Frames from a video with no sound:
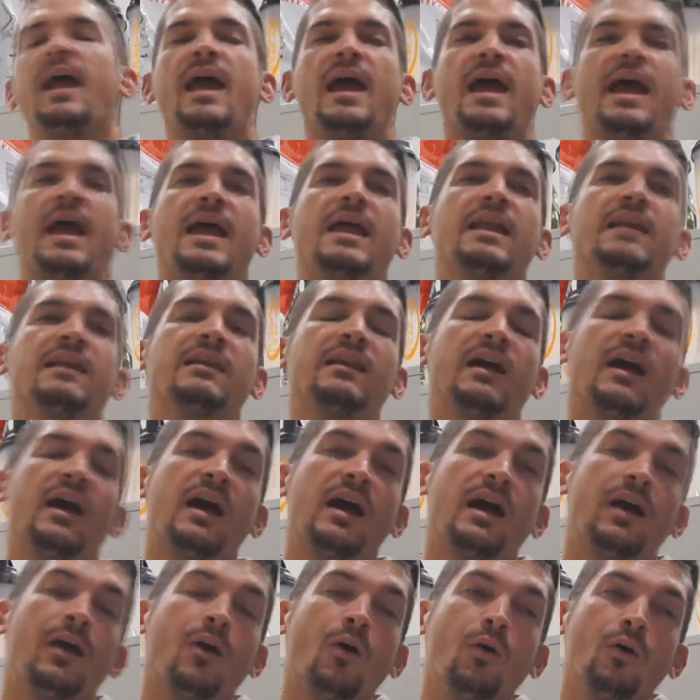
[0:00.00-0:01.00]
And
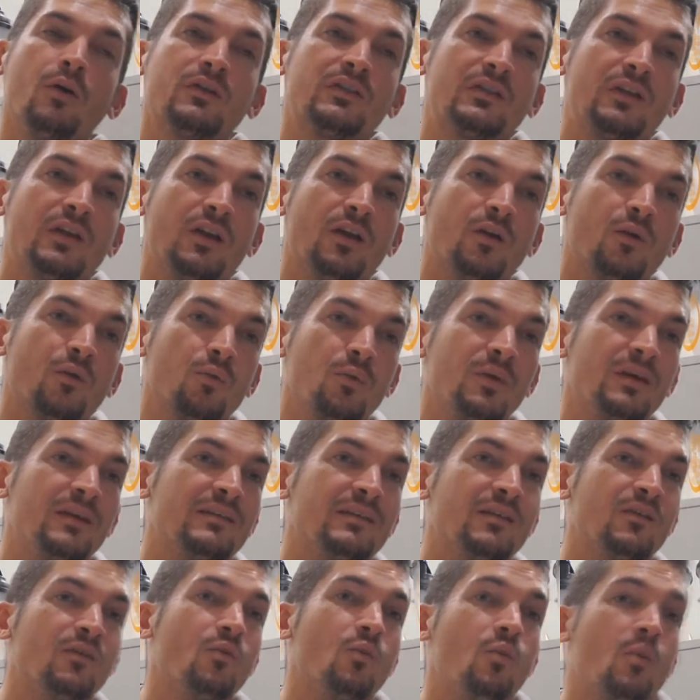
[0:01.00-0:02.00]
also a
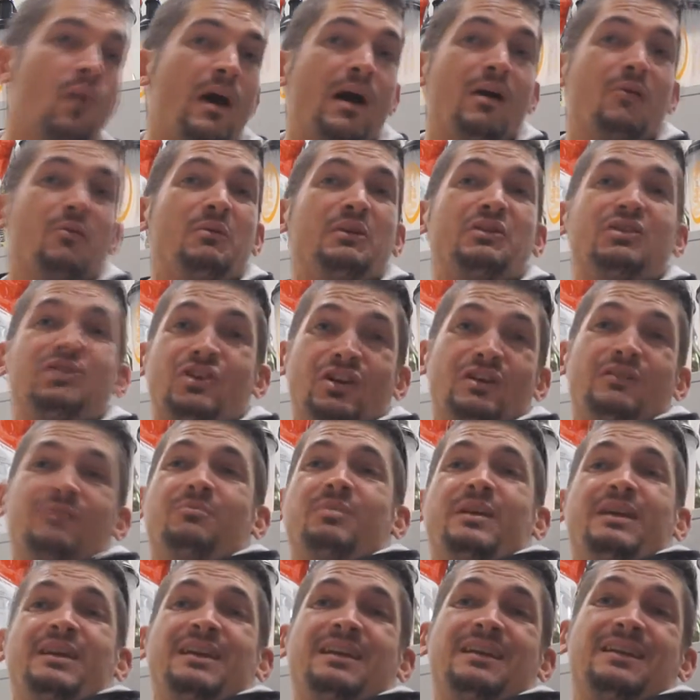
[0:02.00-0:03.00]
reason why we shouldn't
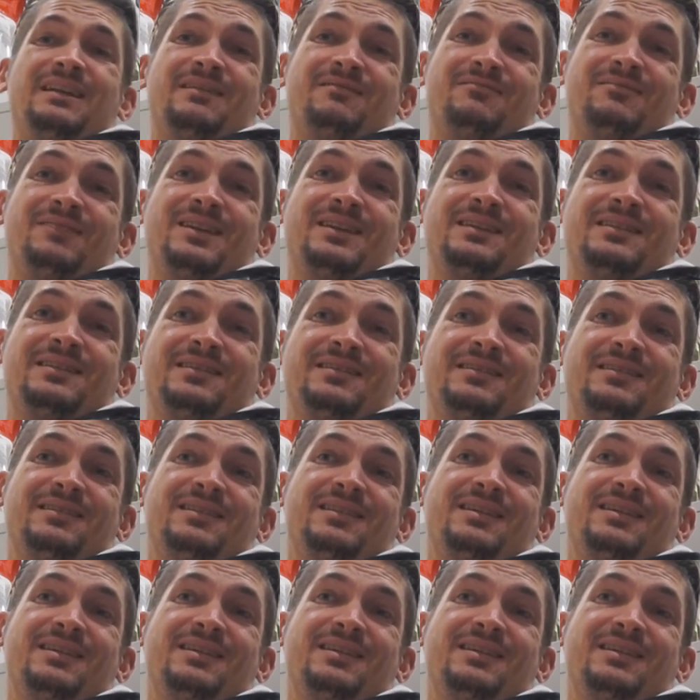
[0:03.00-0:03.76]
be eating meat.